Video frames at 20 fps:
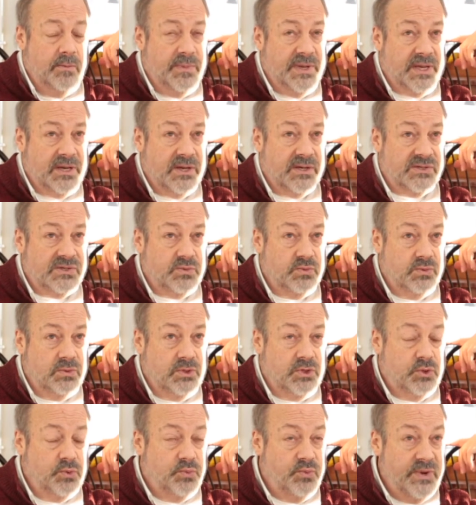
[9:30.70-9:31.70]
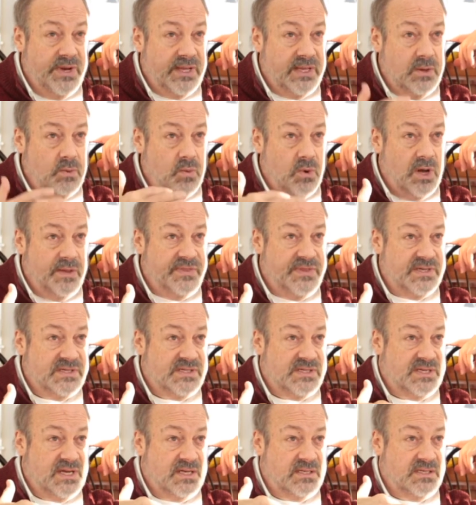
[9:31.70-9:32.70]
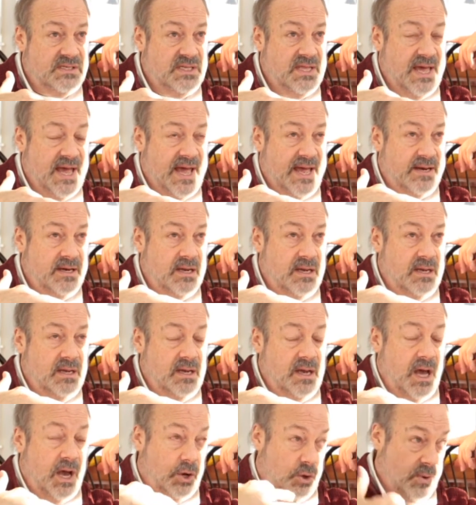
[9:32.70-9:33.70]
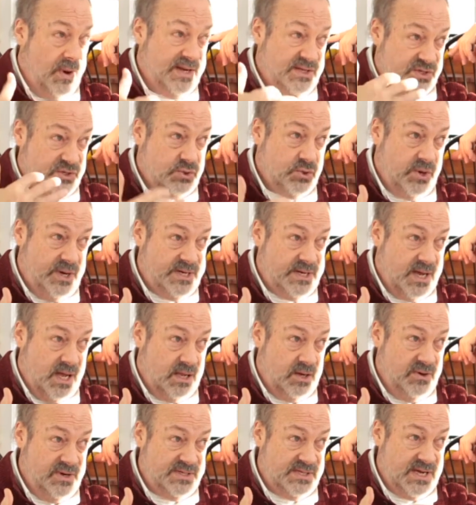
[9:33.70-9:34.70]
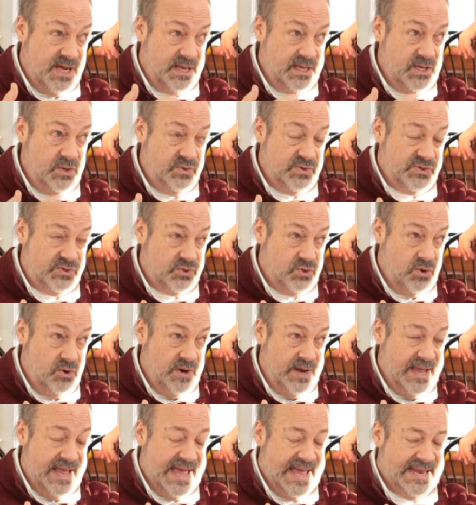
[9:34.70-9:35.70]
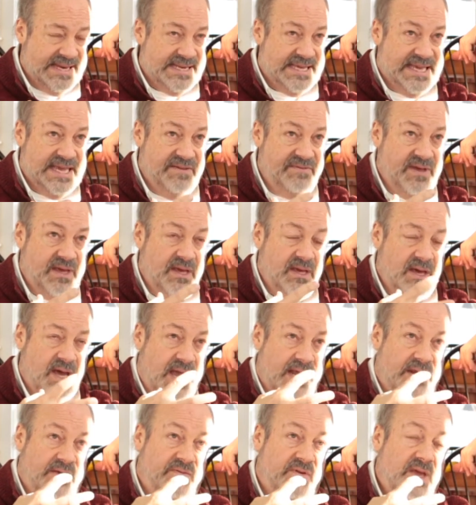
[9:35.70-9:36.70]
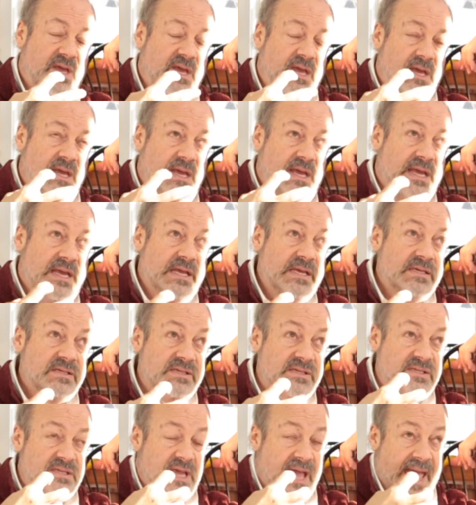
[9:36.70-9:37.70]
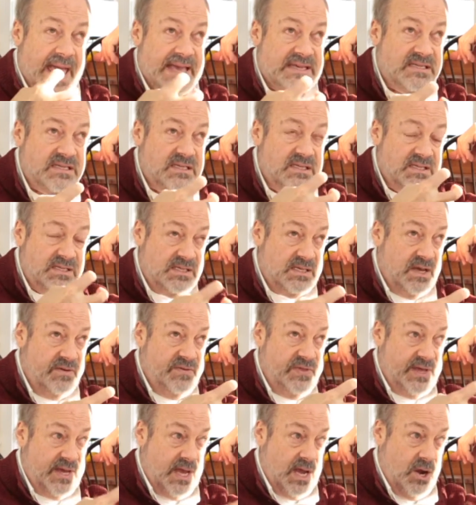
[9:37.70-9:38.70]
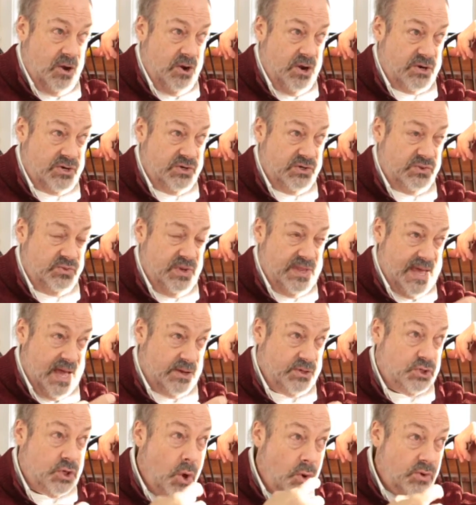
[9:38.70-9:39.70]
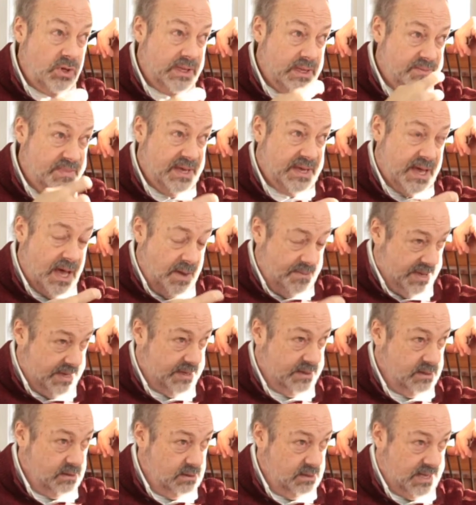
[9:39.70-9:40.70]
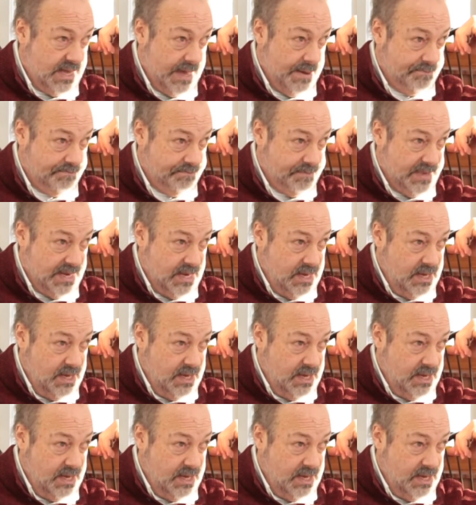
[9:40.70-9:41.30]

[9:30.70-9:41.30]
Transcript: because you really want this sense that a great storyteller is telling you a story and giving kind of his essence of the characters without totally becoming them.